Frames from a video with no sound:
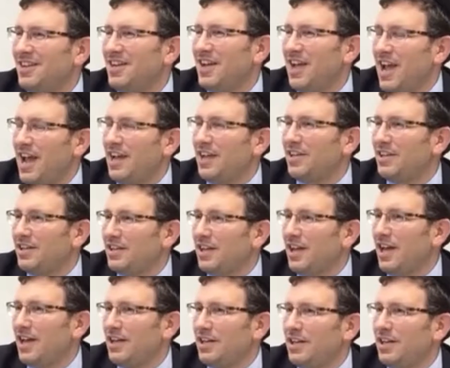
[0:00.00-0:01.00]

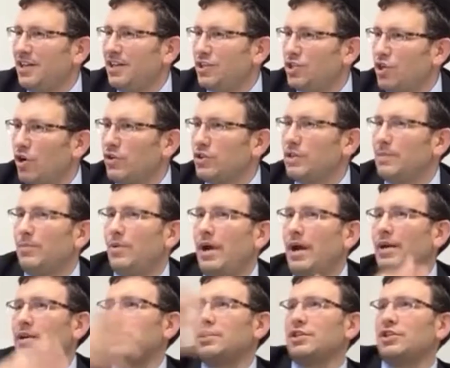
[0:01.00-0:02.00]
And he shows him around.
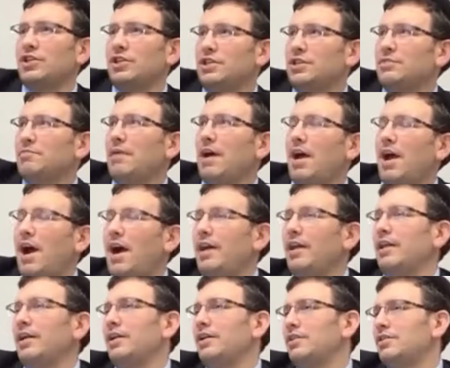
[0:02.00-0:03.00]
He says, "This is my
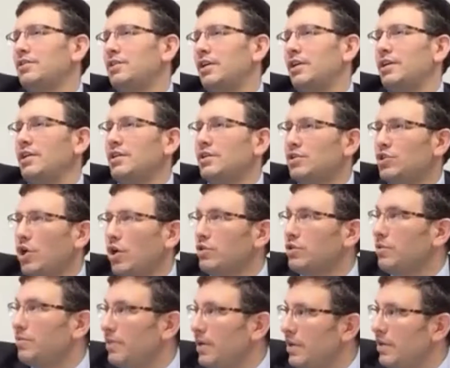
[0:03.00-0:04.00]
island." And he shows
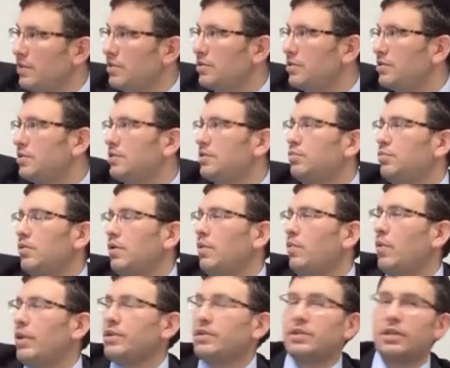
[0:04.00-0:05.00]
him here. This is
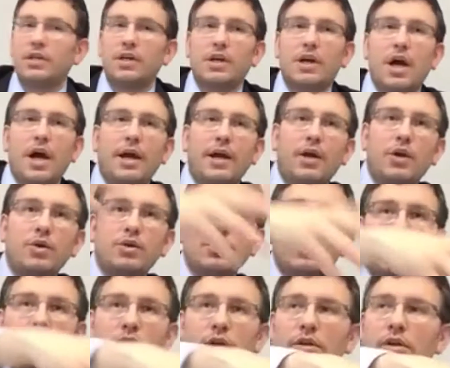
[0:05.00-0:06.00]
one synagogue. He goes,
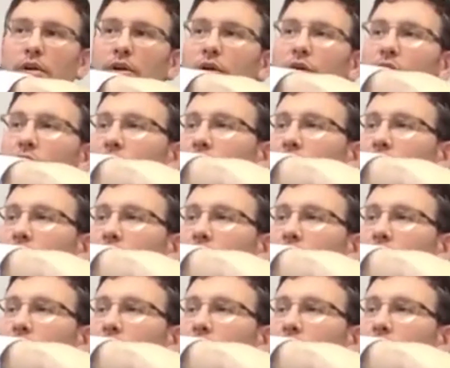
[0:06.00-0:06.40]
"So you